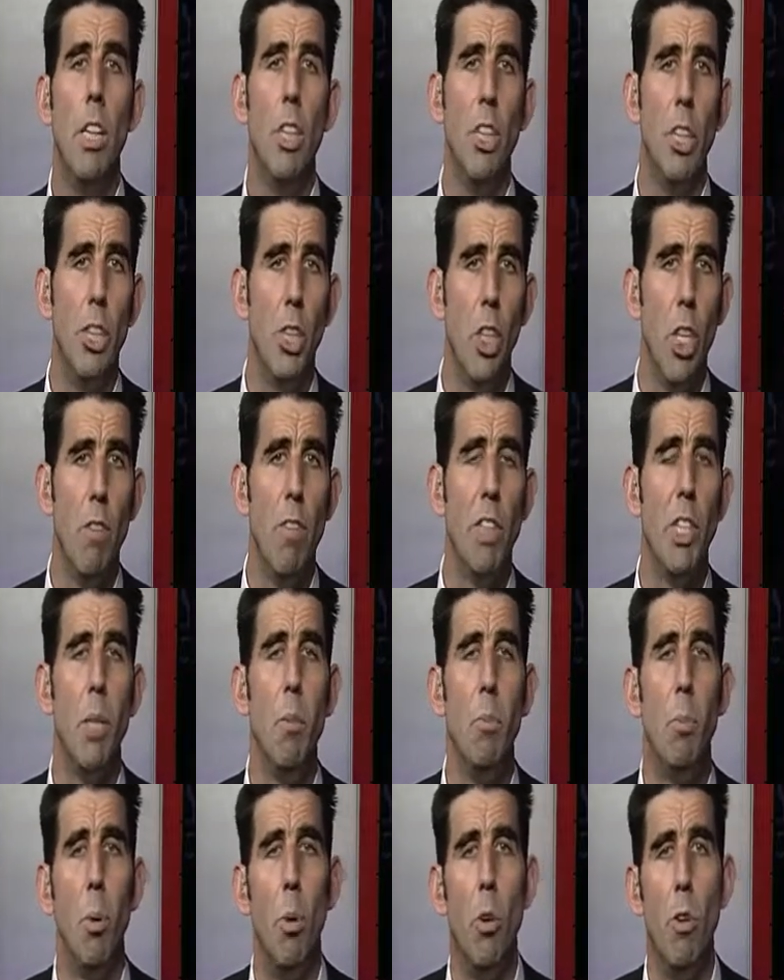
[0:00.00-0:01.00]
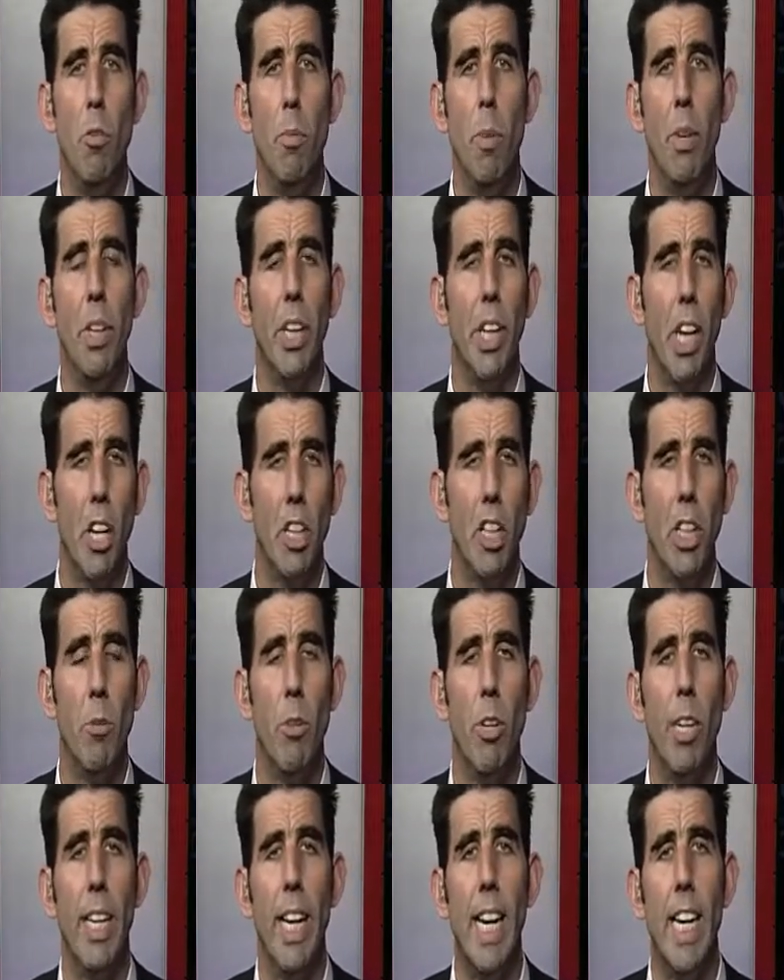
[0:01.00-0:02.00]
the service improvement, the
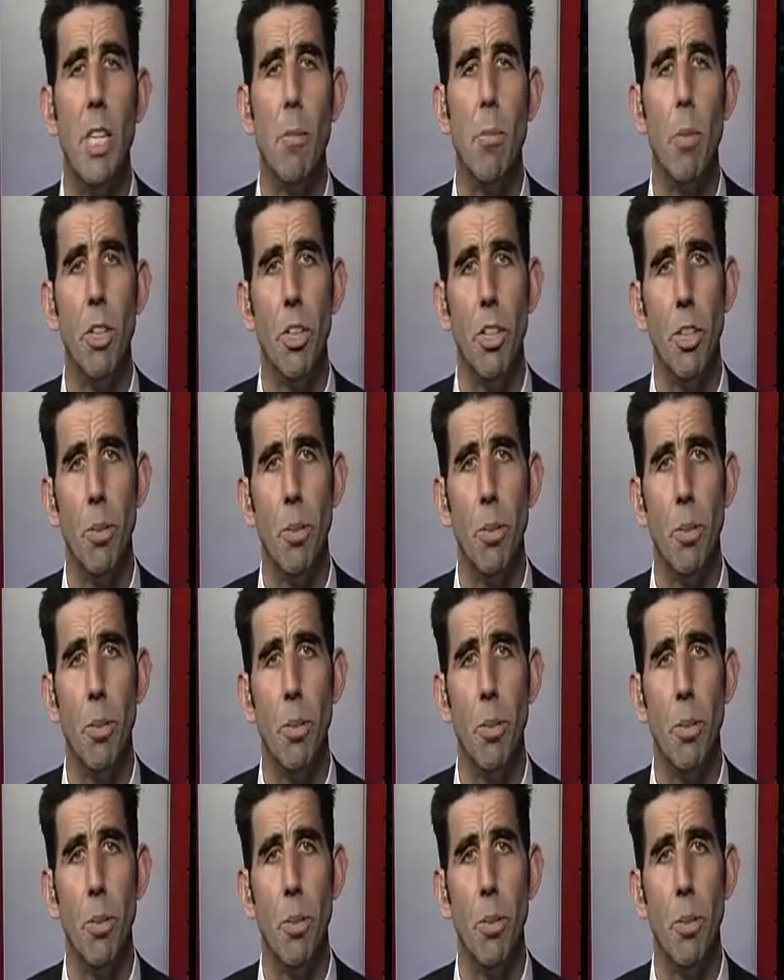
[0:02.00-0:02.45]
customer engagement.